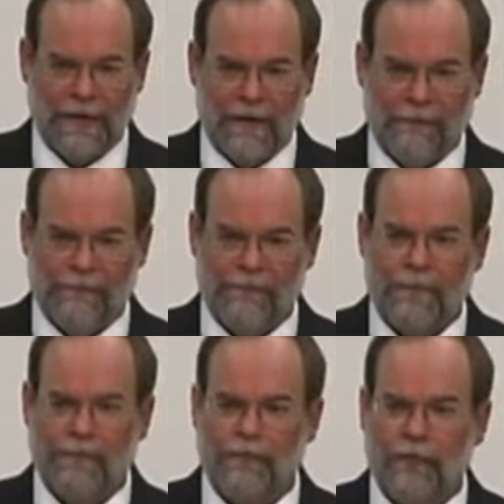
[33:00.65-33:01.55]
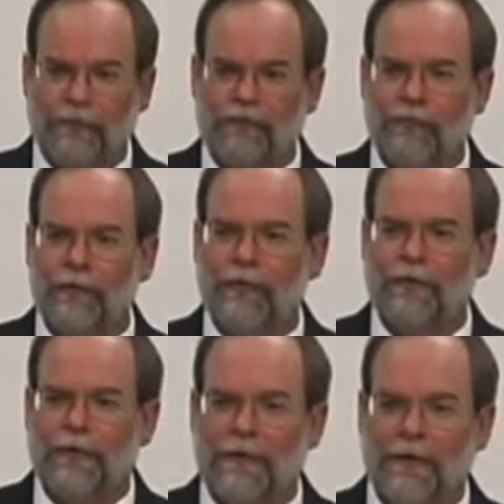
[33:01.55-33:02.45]
um, vote
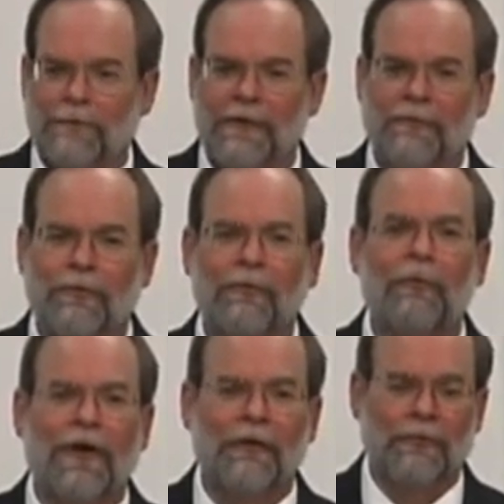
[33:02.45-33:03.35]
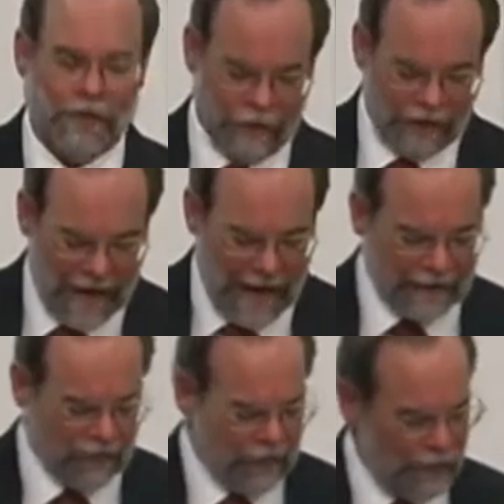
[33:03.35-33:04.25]
for people who want to reduce
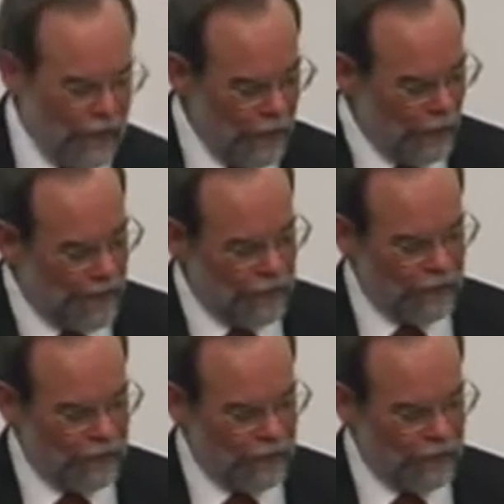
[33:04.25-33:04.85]
taxes when they're